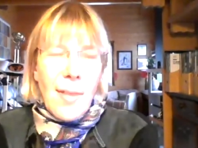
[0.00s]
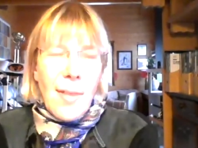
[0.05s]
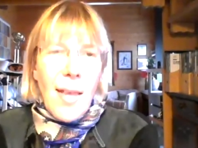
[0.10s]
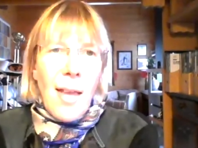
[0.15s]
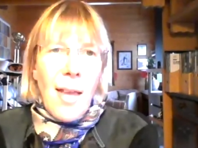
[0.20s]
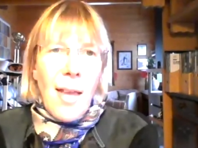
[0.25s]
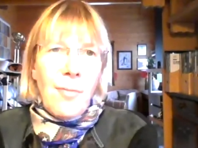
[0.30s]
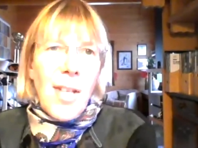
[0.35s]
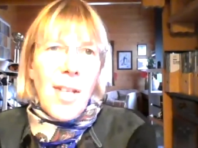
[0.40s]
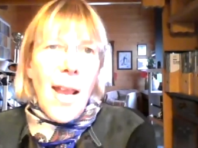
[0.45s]

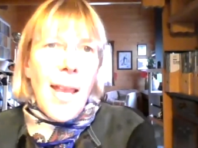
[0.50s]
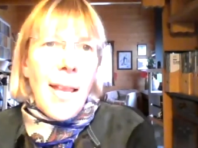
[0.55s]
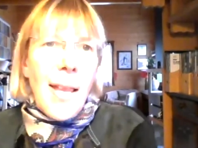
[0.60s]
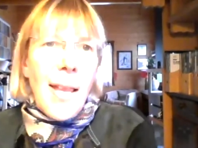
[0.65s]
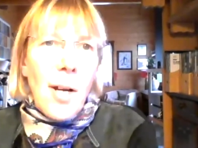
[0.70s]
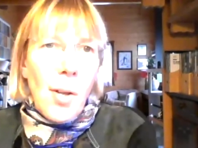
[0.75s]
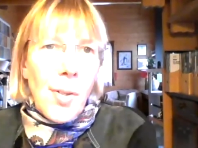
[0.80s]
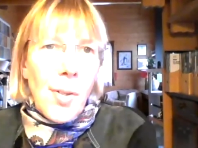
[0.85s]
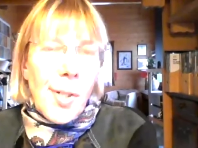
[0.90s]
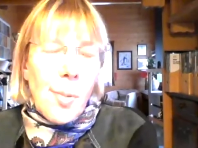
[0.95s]
They've taken
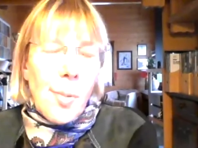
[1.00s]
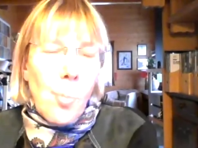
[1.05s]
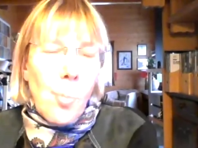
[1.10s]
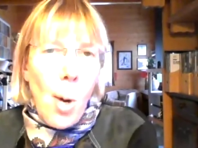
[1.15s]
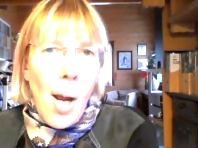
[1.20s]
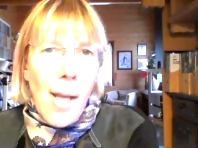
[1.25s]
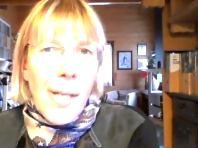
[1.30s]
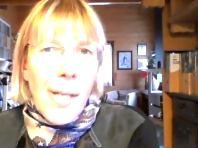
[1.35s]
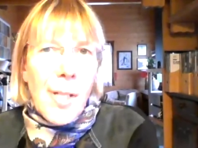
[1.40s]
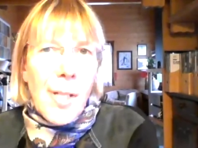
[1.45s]
on some
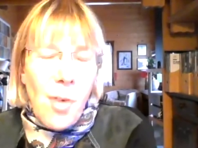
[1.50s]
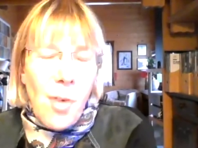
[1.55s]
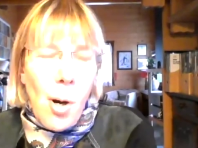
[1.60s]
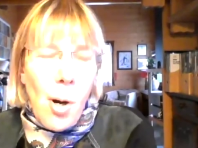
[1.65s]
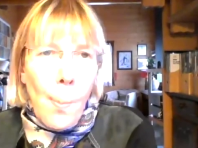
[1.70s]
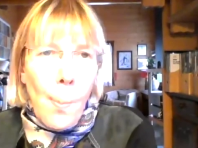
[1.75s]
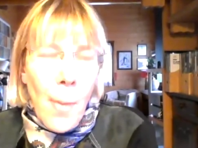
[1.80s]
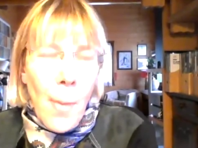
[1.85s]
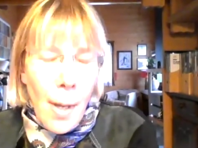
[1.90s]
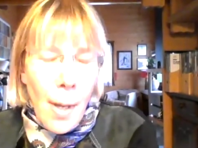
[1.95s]
wines
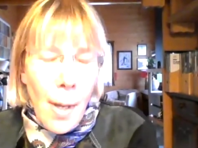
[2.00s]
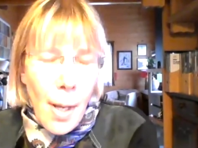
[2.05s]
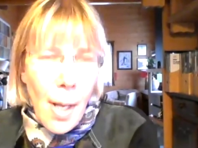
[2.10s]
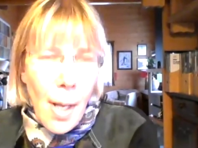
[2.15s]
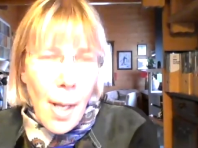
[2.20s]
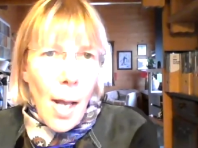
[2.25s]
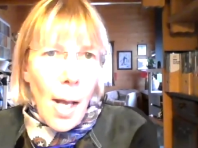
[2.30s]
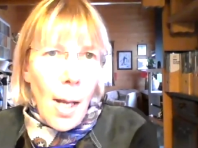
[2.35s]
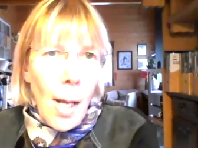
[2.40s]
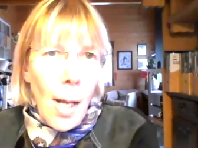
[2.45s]
from
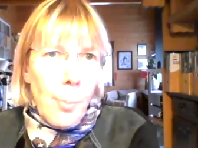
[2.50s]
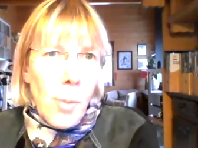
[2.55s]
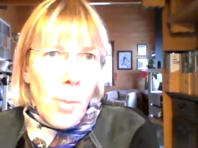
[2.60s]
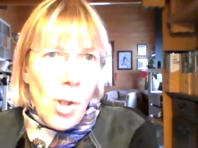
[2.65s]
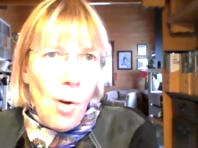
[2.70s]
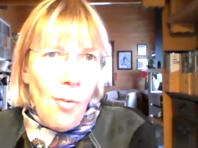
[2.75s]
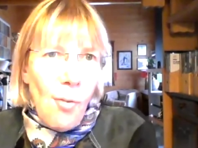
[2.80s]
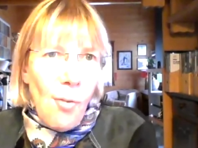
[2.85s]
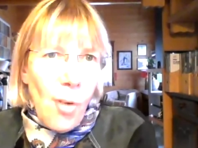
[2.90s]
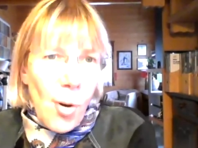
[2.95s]
um,
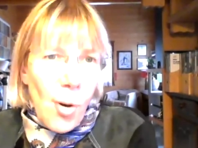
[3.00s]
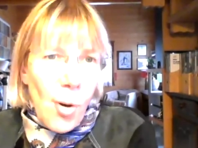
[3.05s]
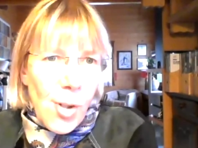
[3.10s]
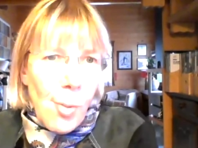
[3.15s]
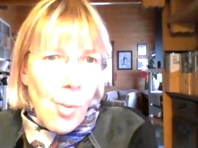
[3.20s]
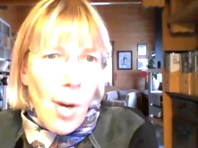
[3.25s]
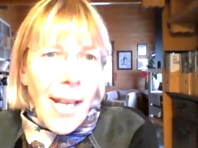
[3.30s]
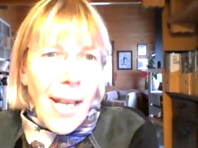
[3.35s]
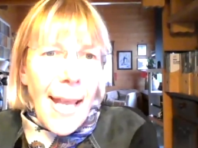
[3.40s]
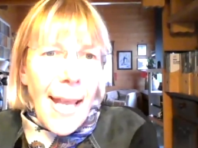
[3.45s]

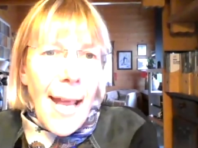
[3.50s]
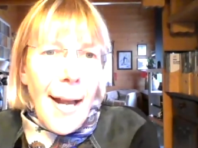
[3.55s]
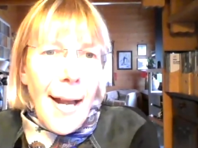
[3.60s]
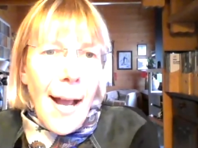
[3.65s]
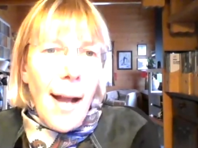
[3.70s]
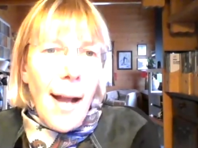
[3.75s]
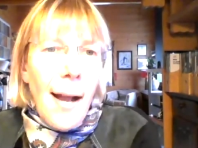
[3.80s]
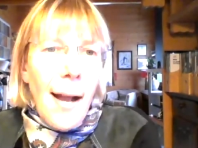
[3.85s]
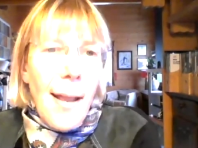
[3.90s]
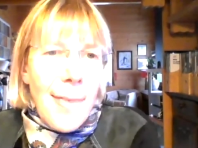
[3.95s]
Jean-Francois
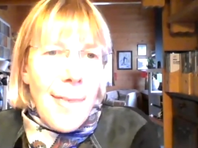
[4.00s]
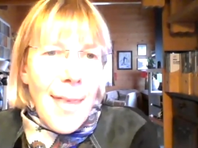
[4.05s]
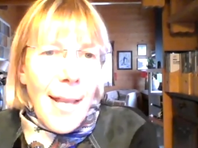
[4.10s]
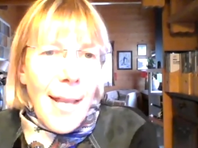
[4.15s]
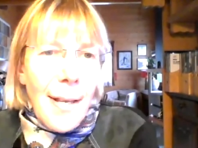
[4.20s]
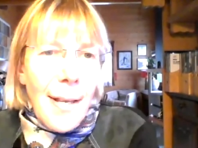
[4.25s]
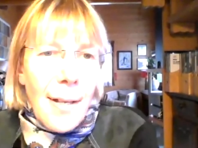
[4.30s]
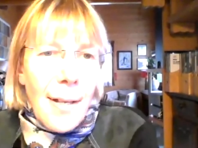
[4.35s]
Quenard, I think.